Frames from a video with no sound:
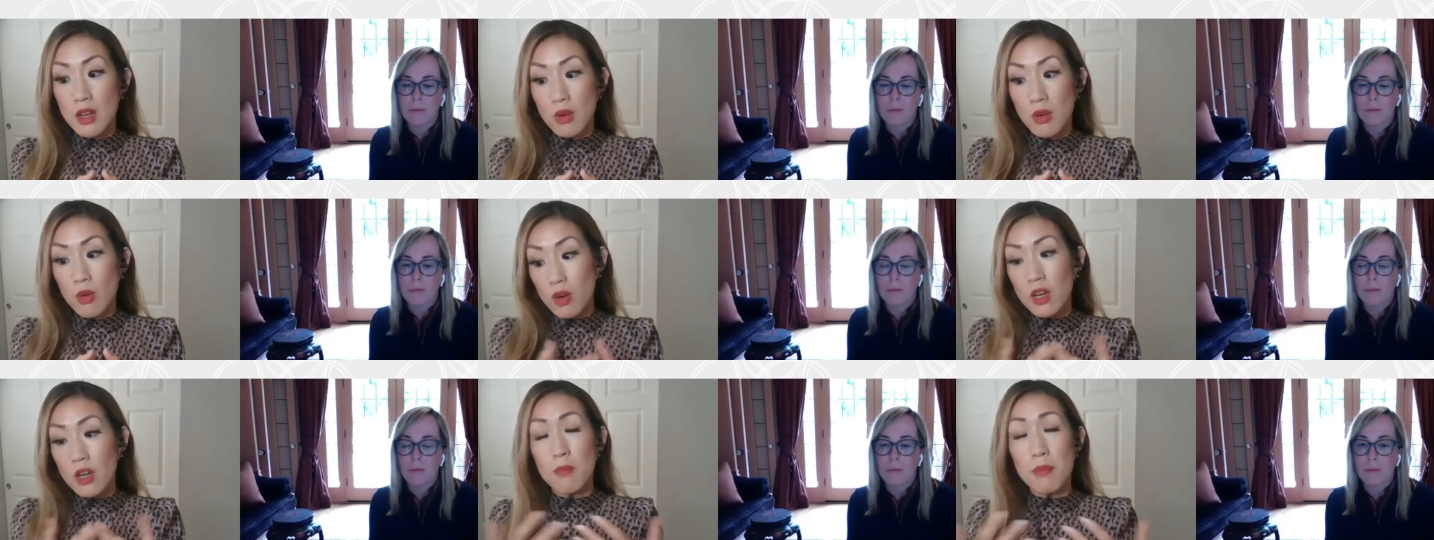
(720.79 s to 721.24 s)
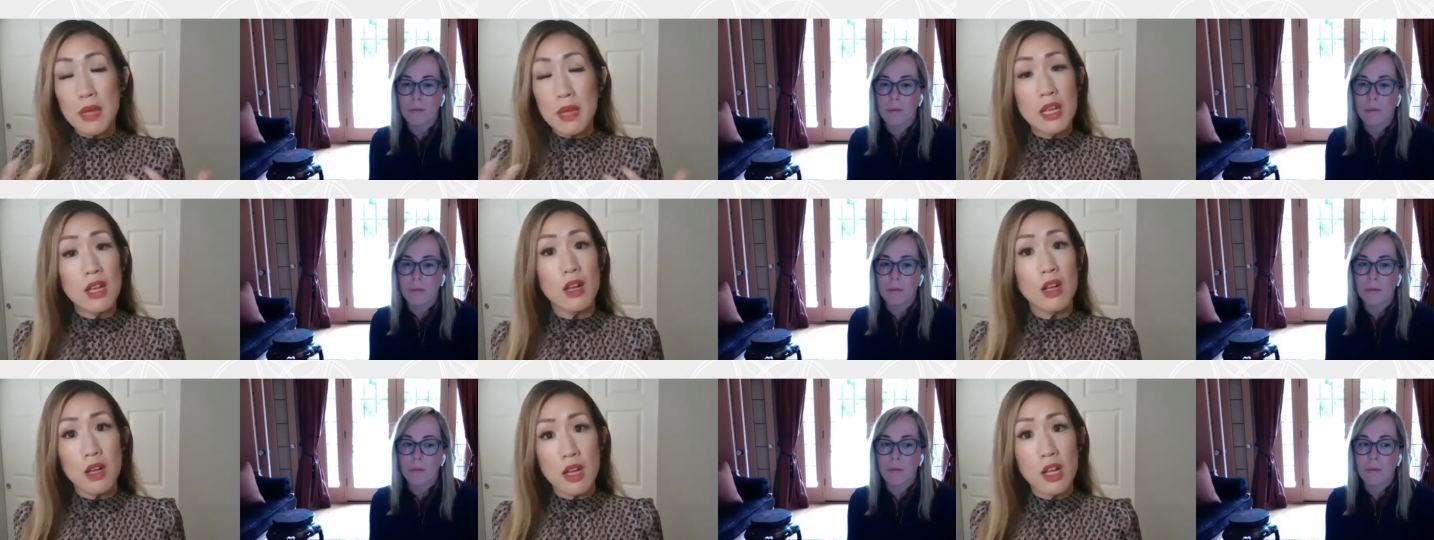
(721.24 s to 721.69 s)
Speaker 1: order to be
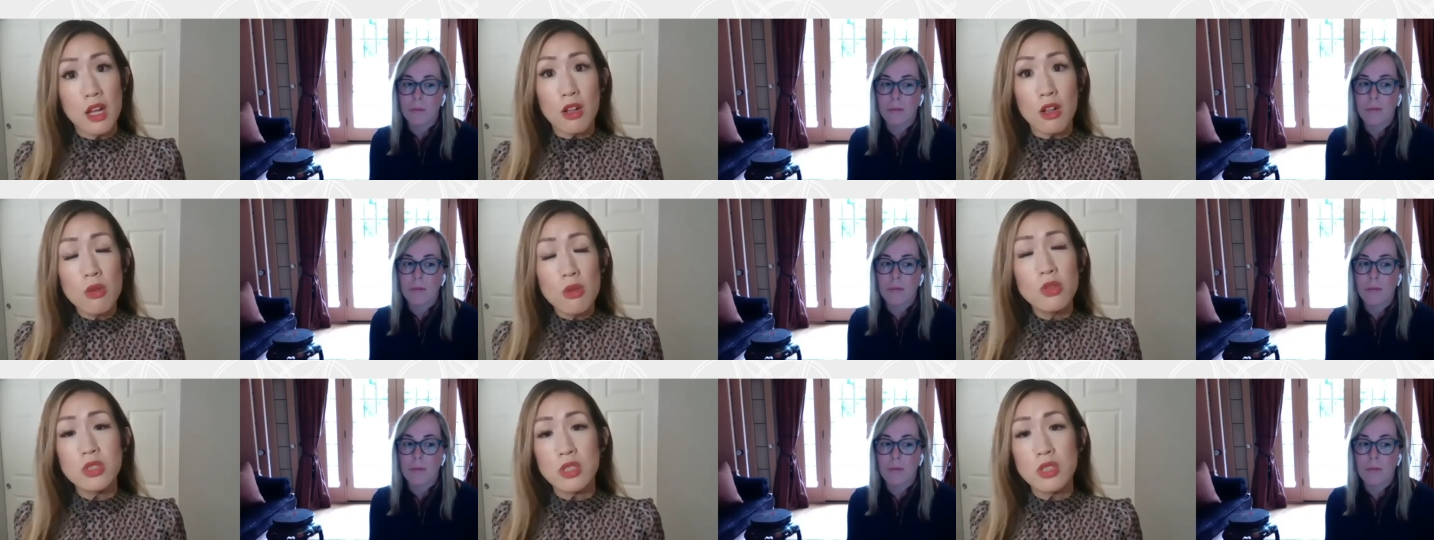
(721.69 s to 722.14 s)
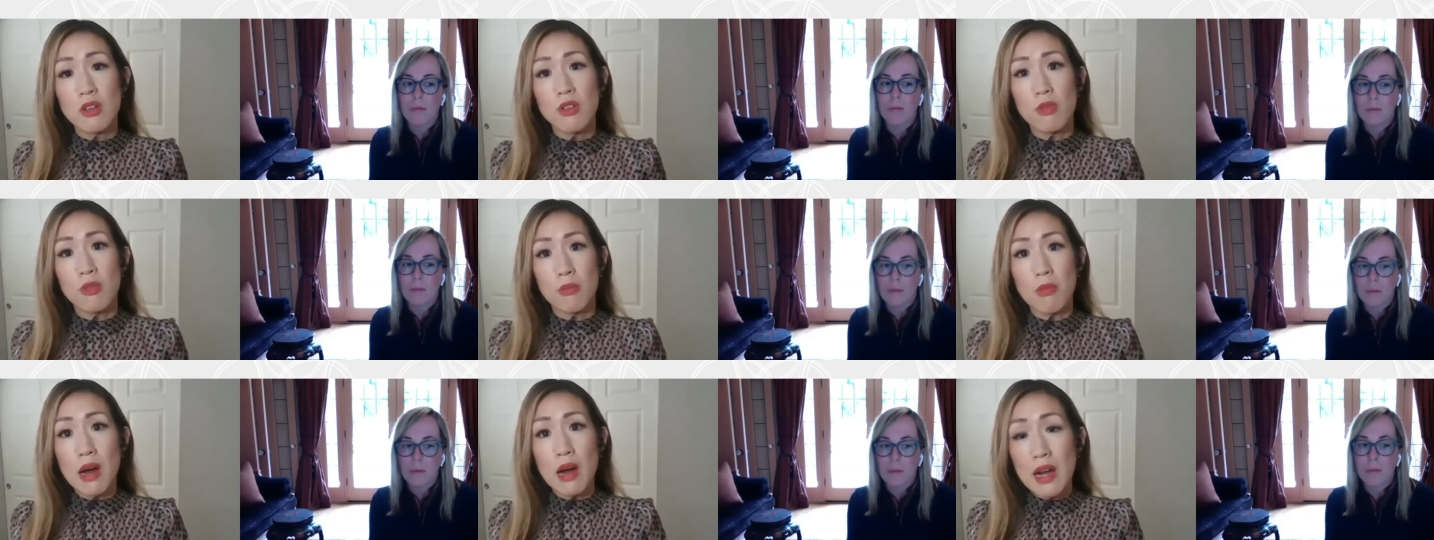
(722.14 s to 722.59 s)

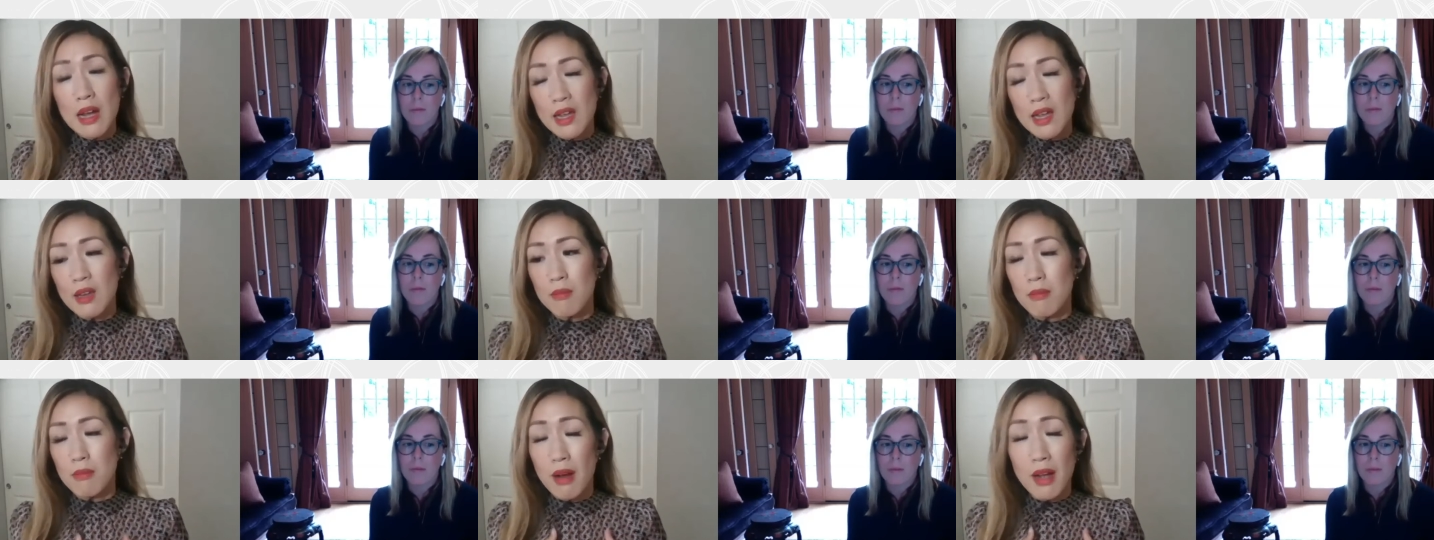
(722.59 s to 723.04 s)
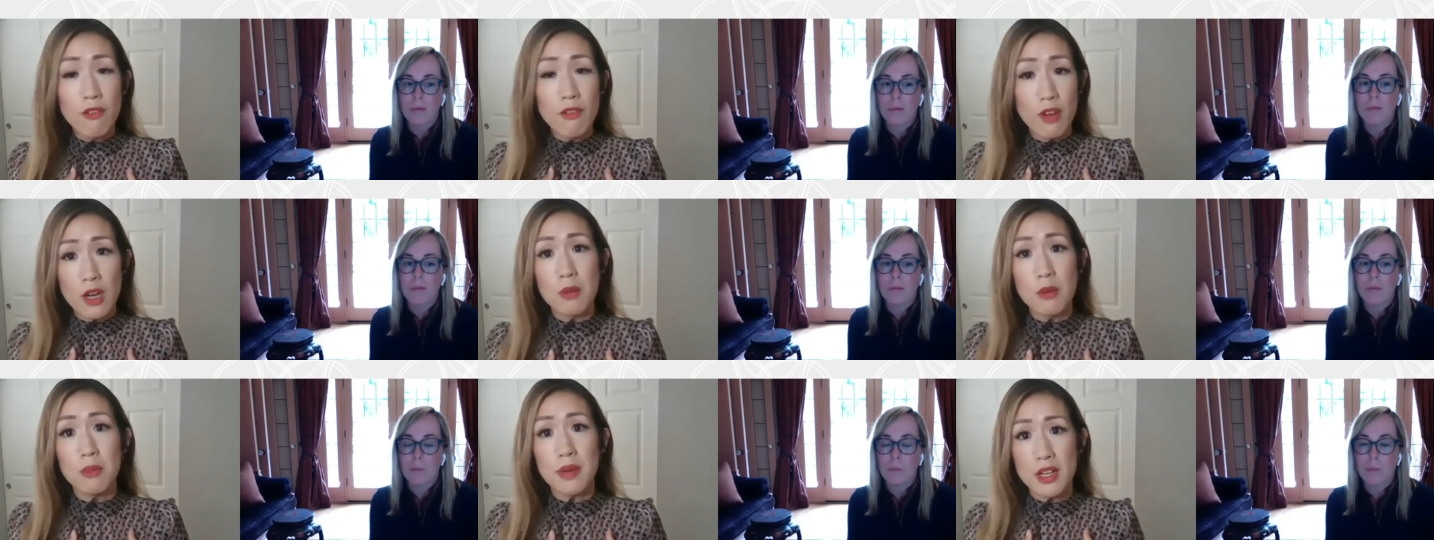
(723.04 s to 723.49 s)
inclusive, my my
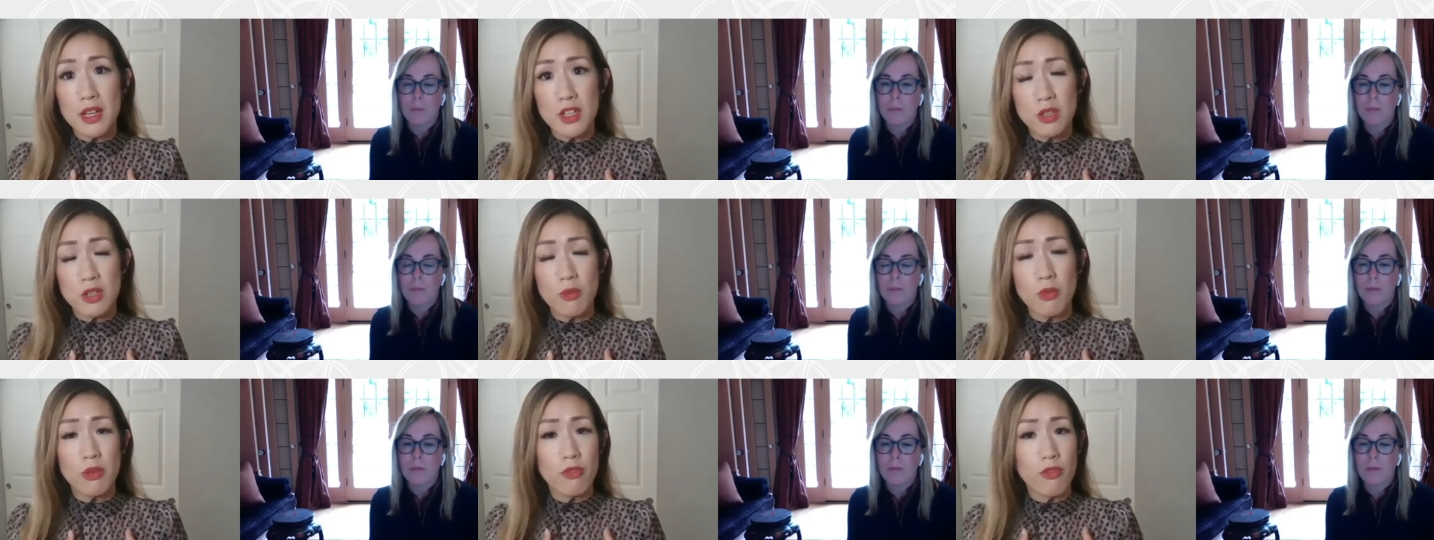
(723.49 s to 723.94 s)
recommendation